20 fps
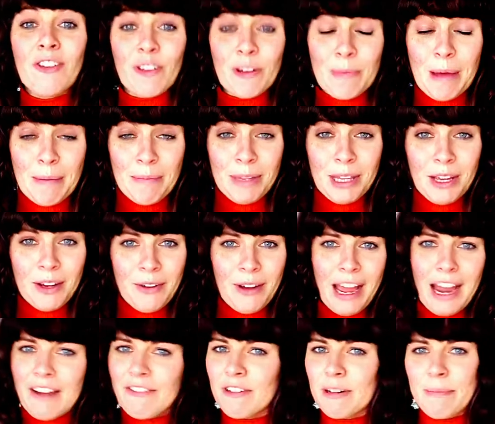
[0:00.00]
Remember though,
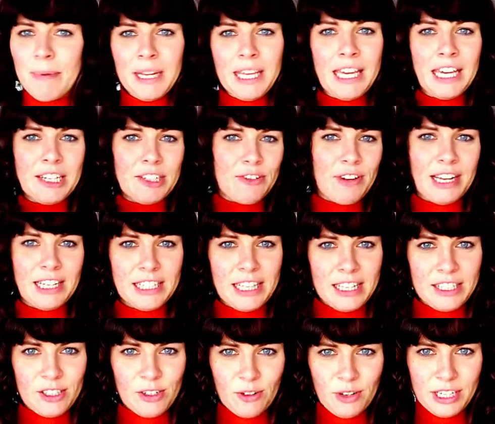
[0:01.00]
everybody iterates
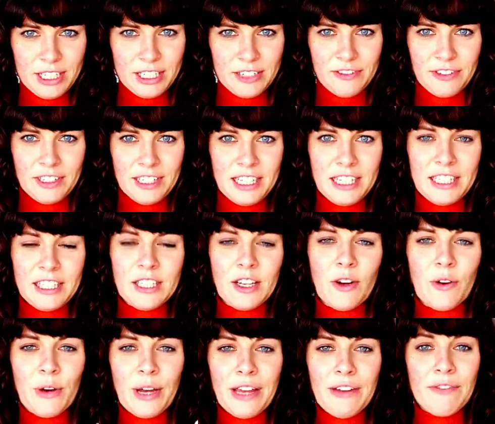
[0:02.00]
their stories differently,
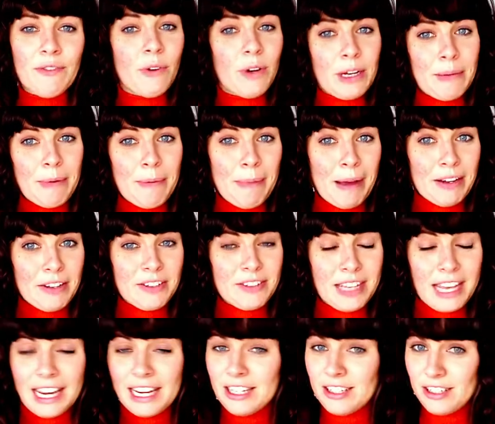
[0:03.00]
so if what I'm about to
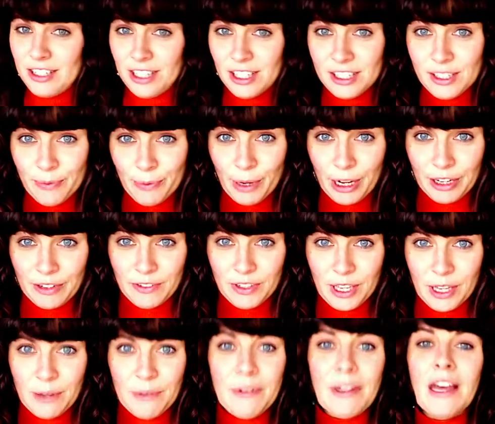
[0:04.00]
say doesn't work for
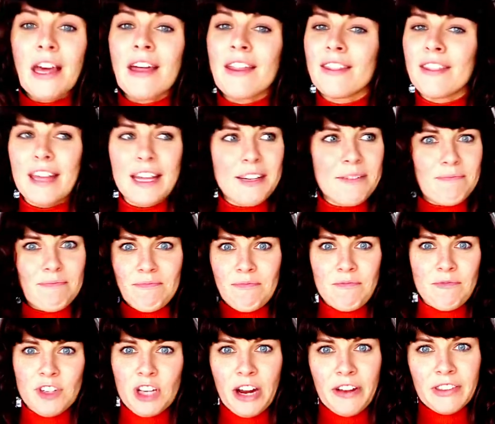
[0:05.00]
you, then
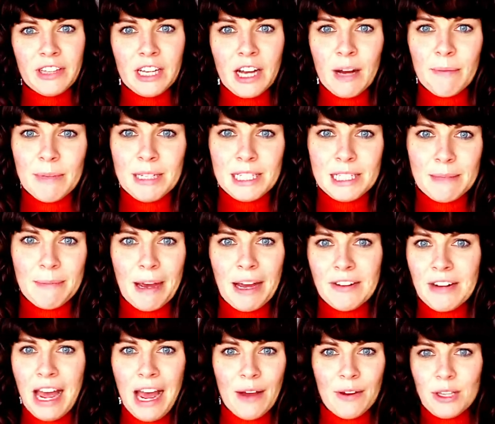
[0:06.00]
share in the comments
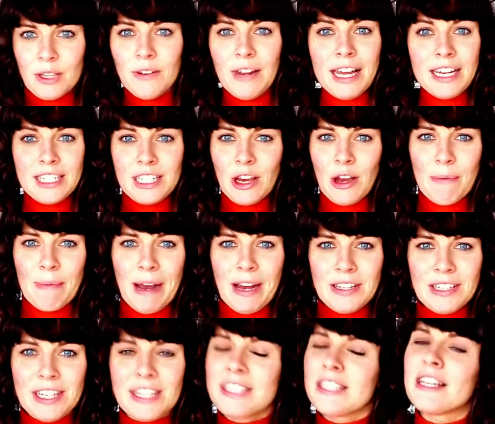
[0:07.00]
about how you like to go
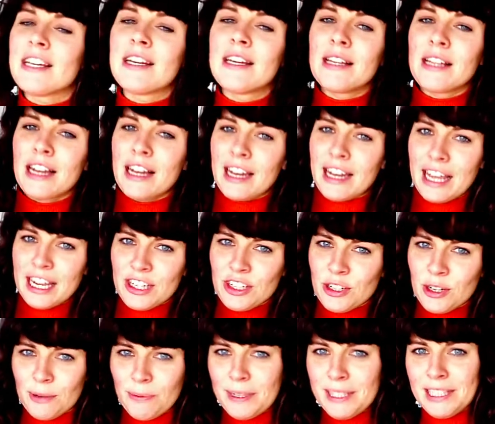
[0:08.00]
about it. Lend
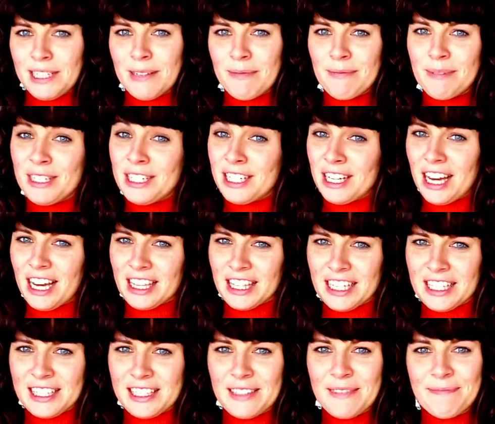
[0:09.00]
your wisdom to
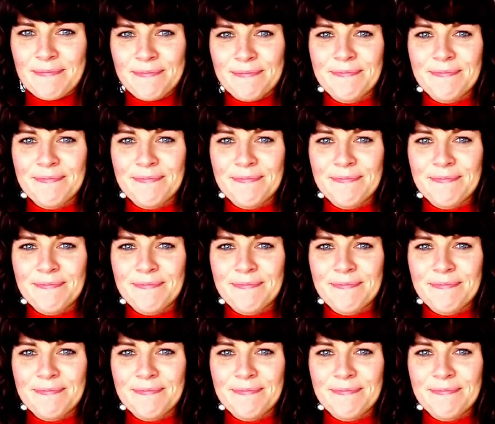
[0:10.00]
others.